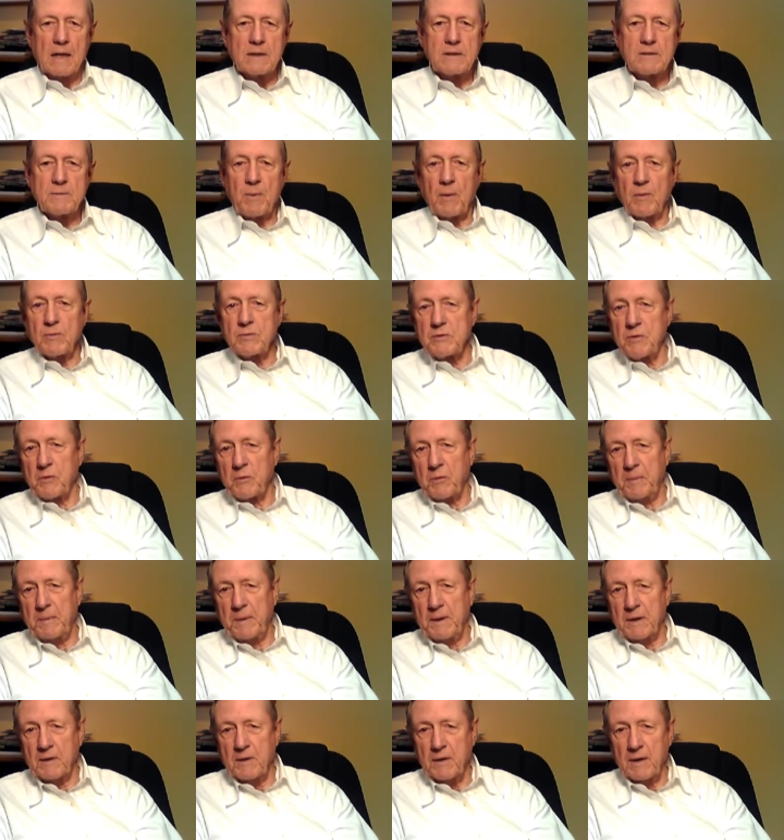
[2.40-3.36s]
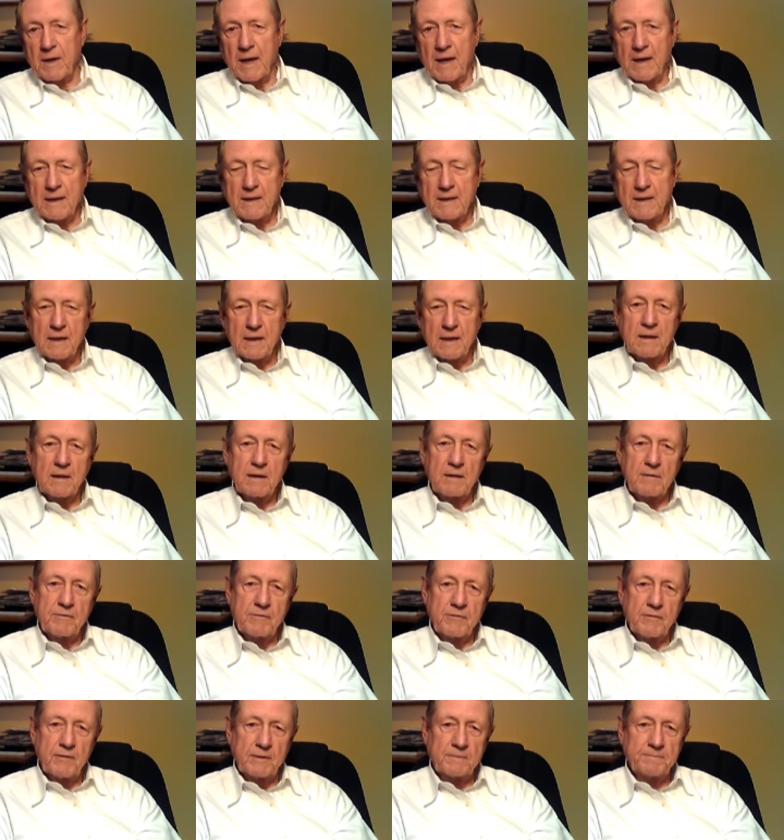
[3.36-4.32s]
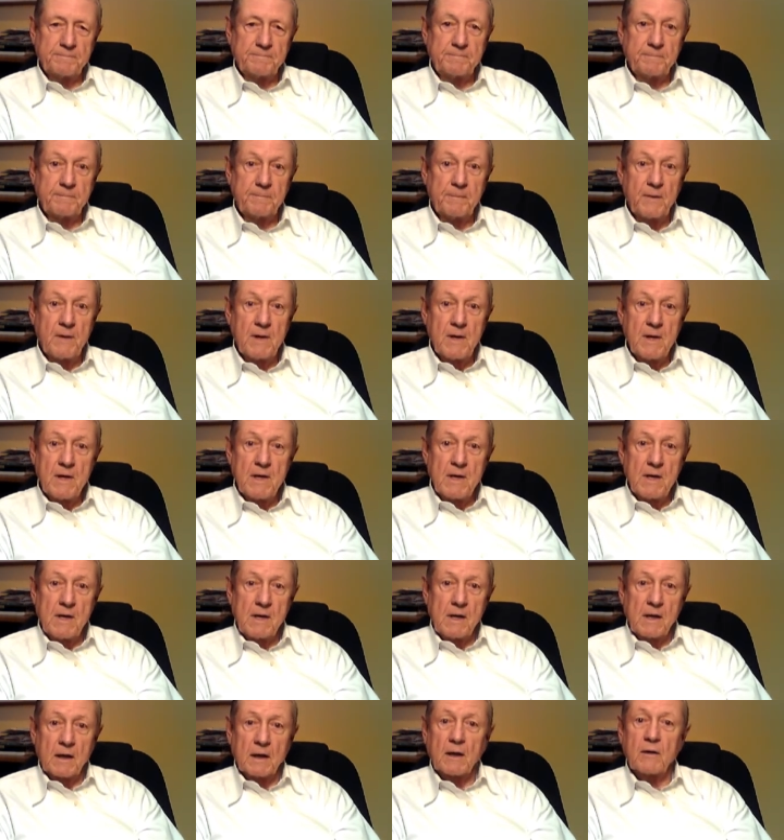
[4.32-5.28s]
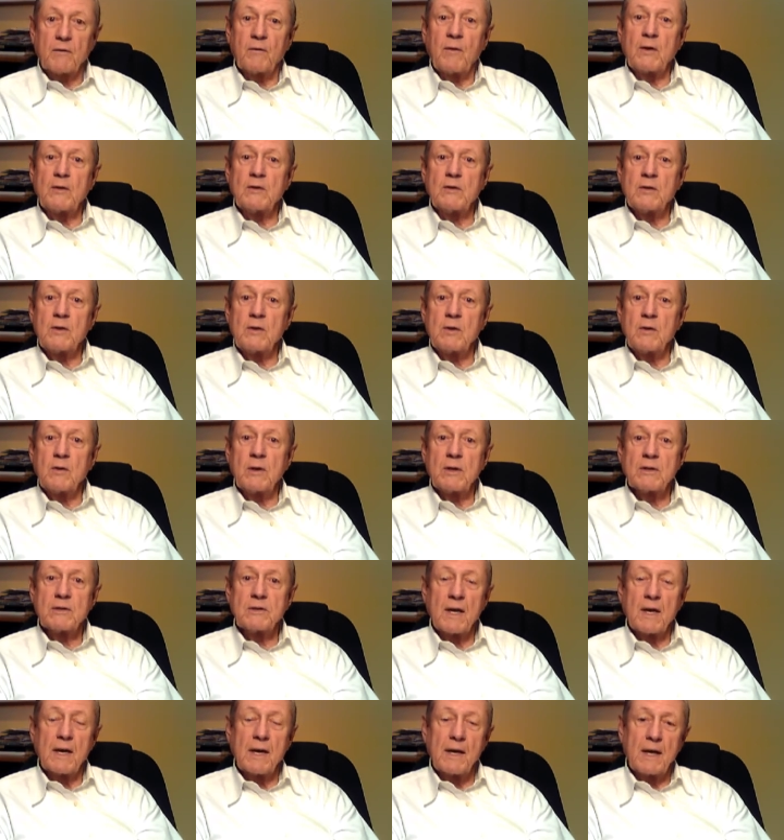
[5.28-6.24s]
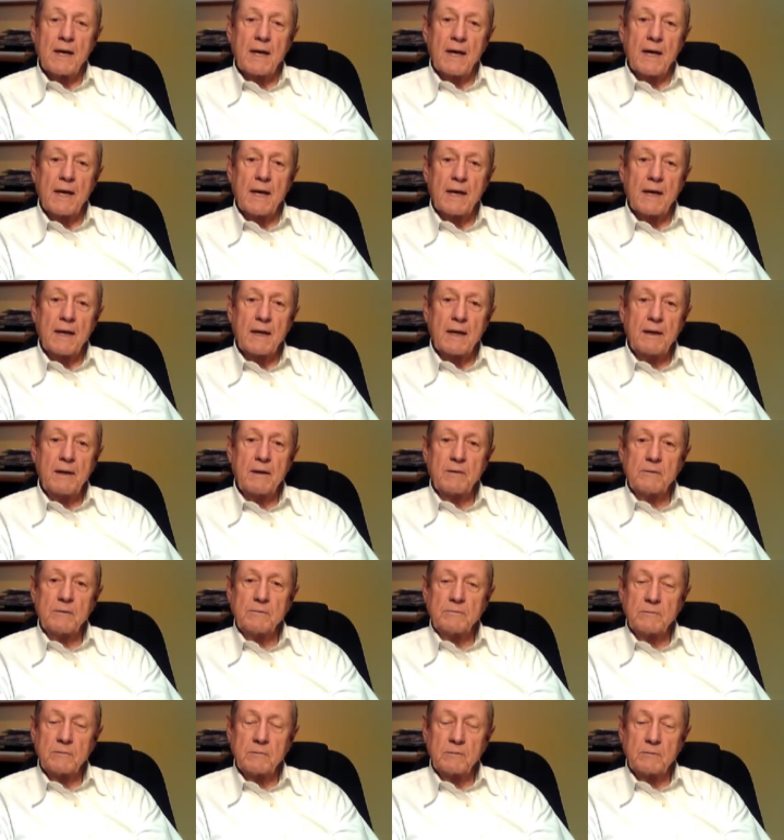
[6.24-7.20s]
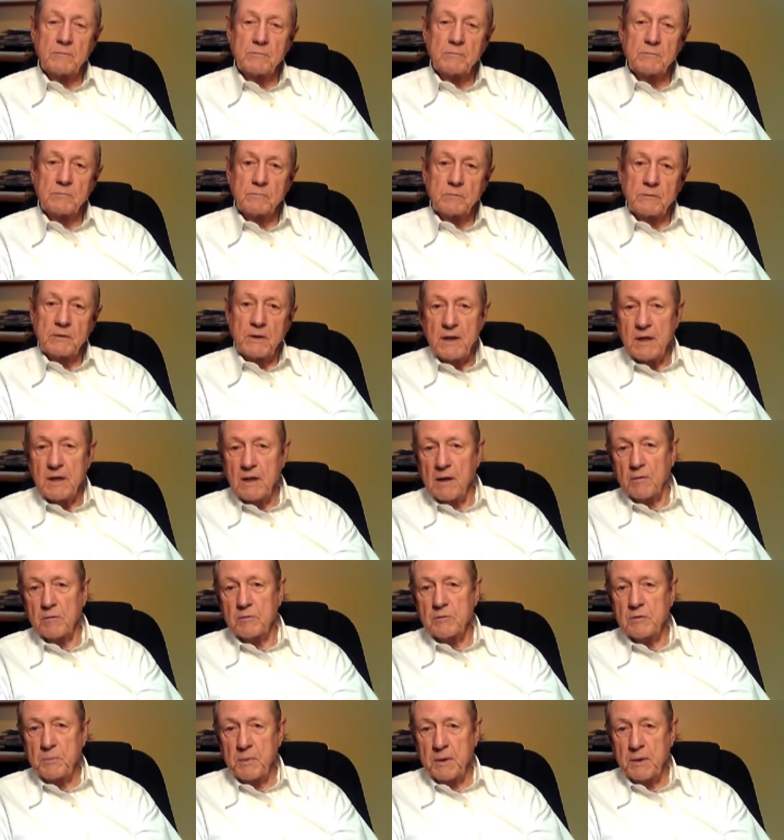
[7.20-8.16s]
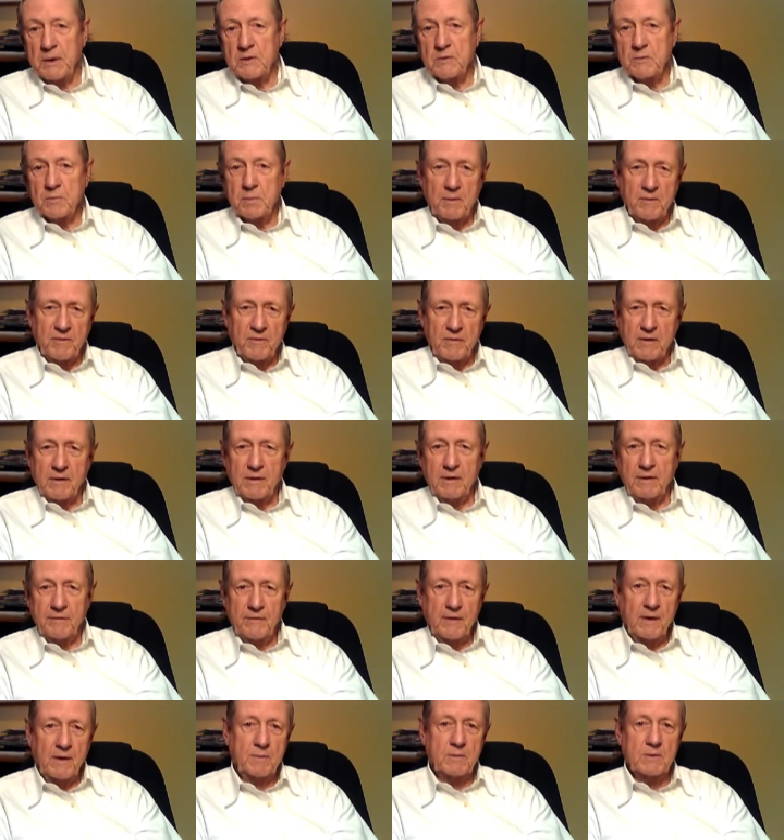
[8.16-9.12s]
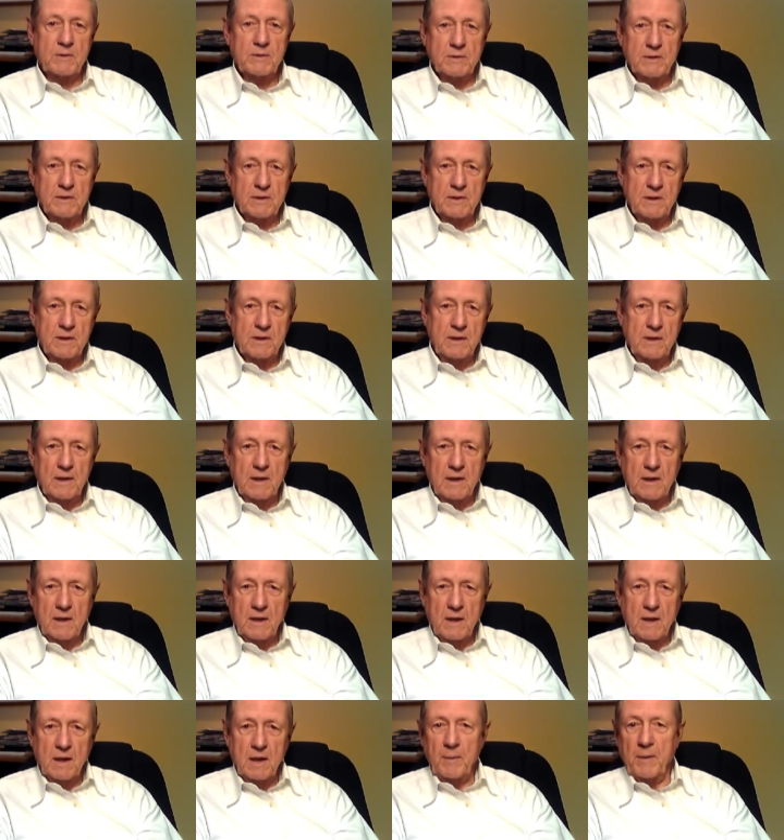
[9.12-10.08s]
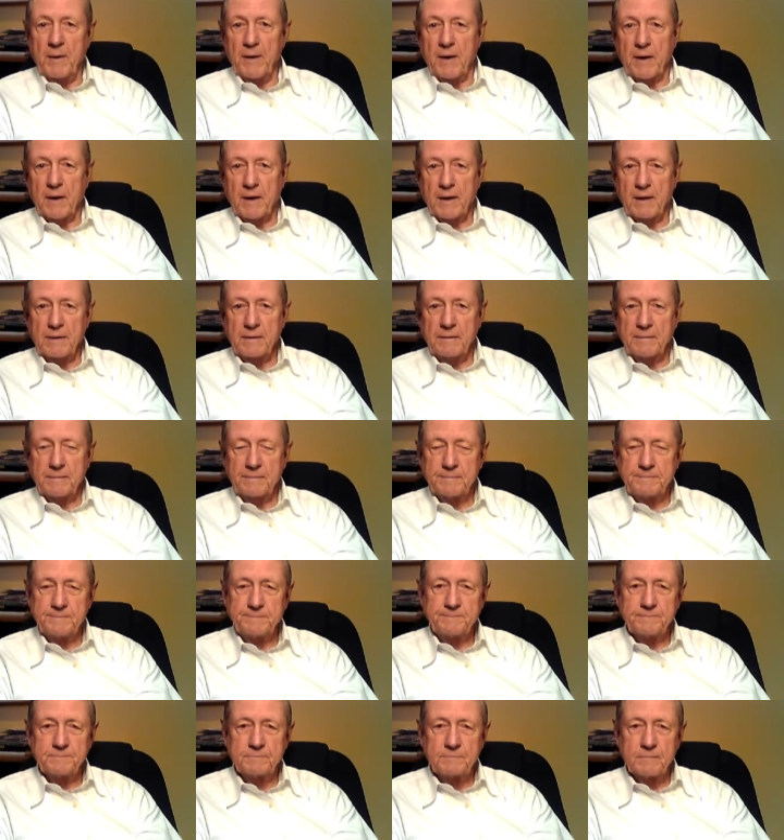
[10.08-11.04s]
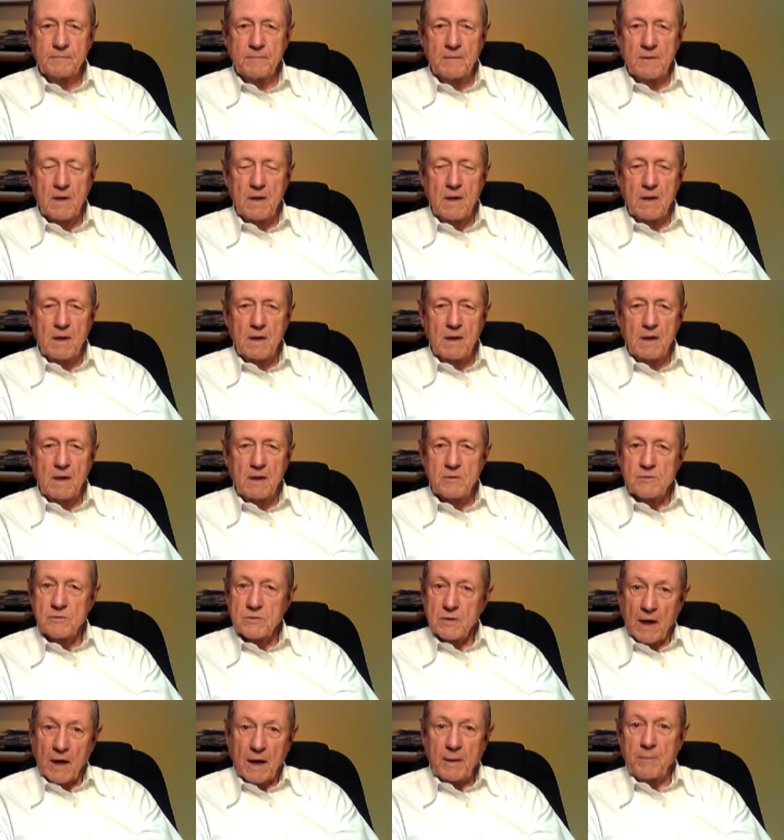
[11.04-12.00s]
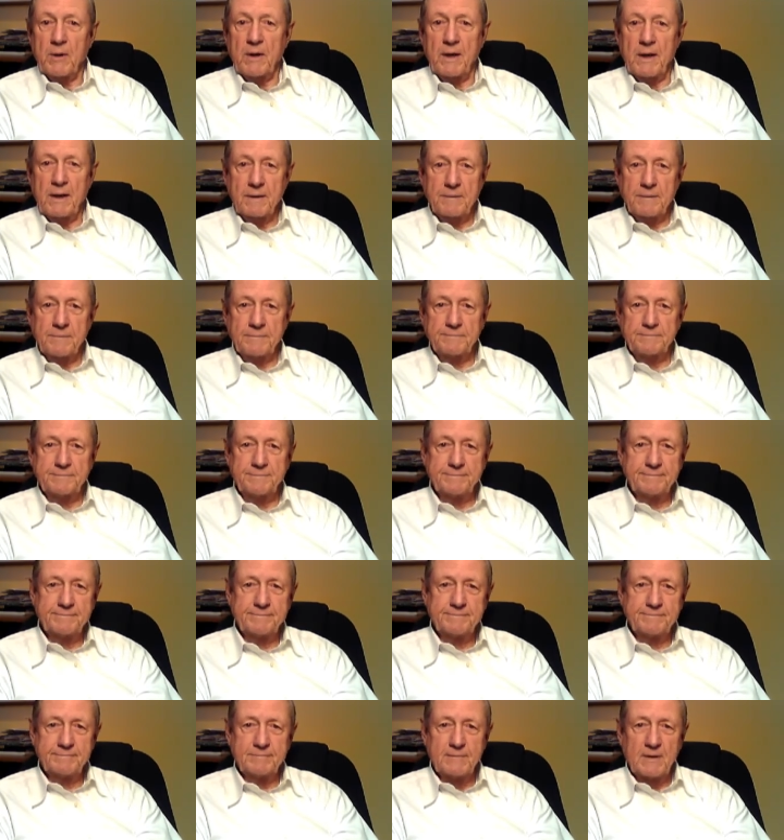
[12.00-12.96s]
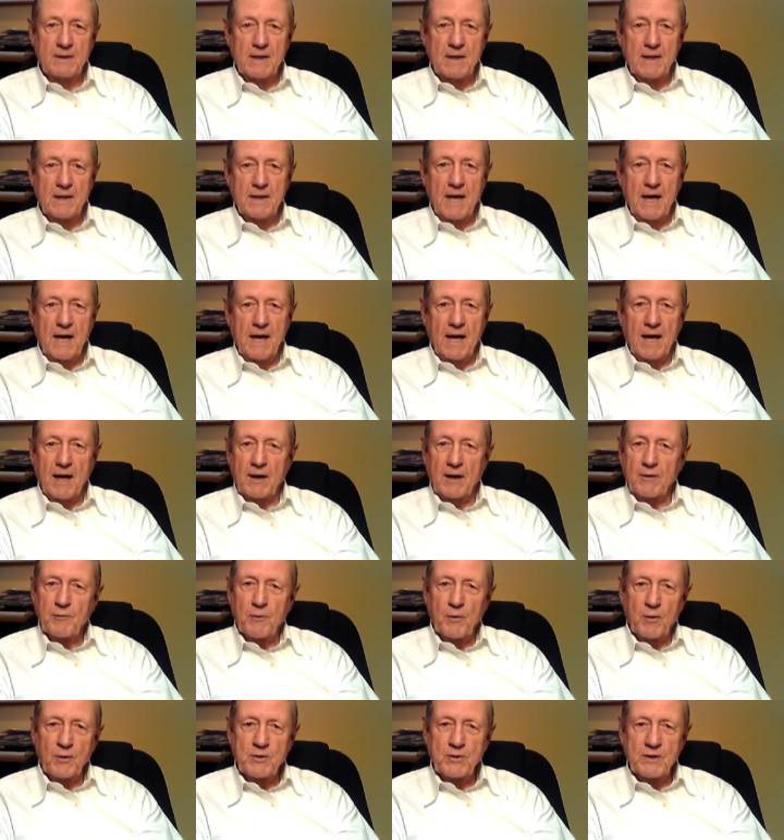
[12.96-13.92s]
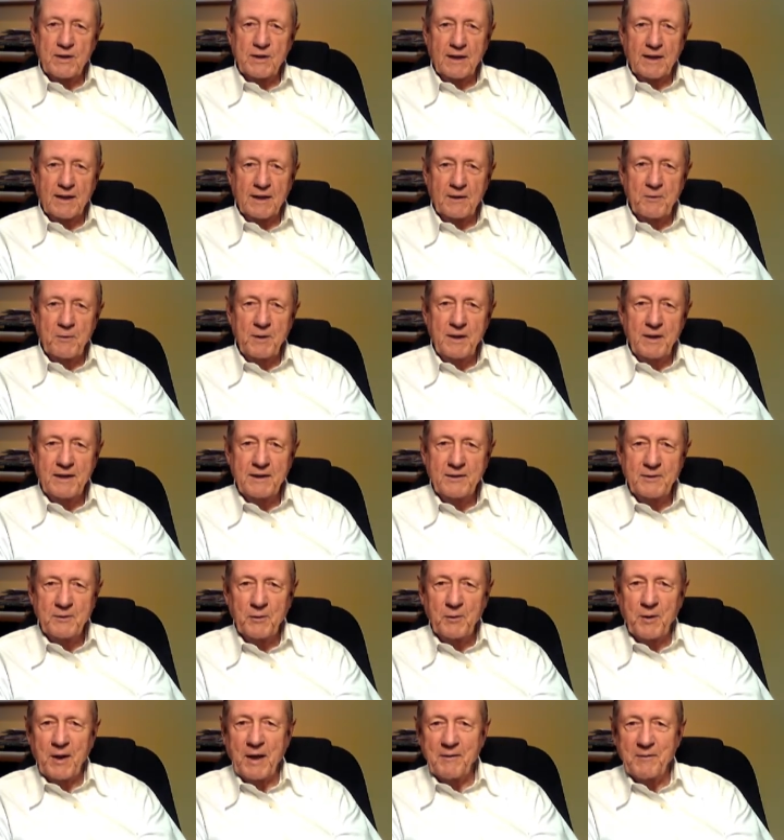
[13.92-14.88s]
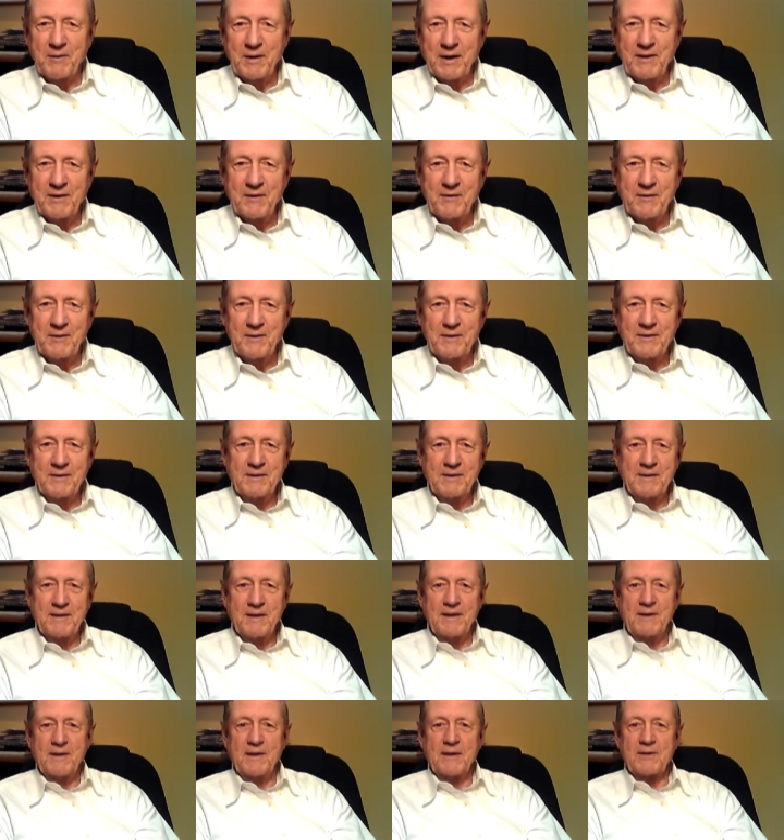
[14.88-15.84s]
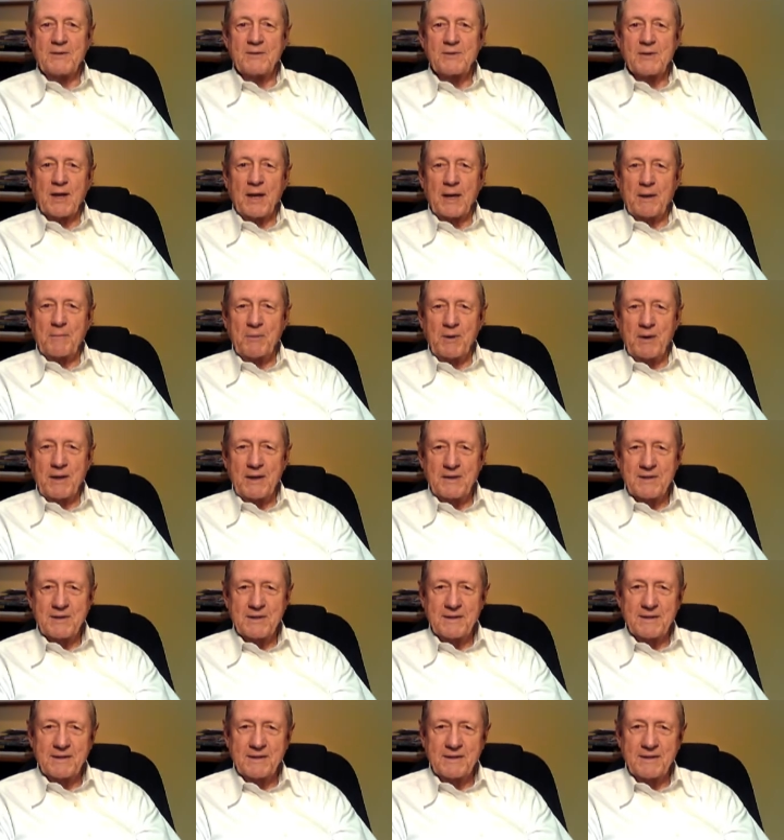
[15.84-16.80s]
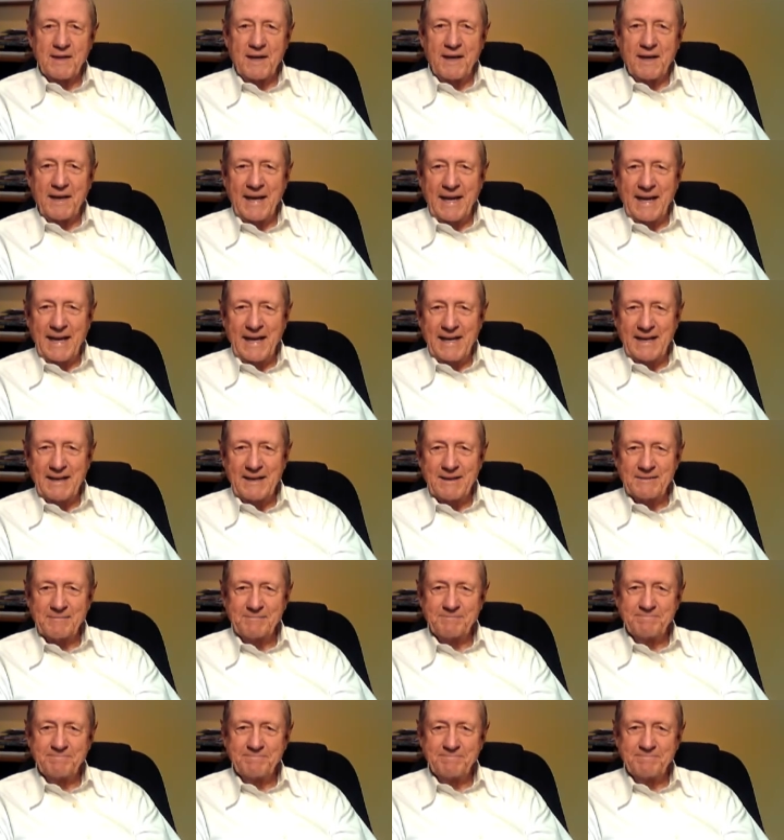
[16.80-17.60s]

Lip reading: I suppose it would be a good idea if Convention USA had a keynote speech from a very famous American celebrity. Unfortunately, we don't have any celebrities on hand.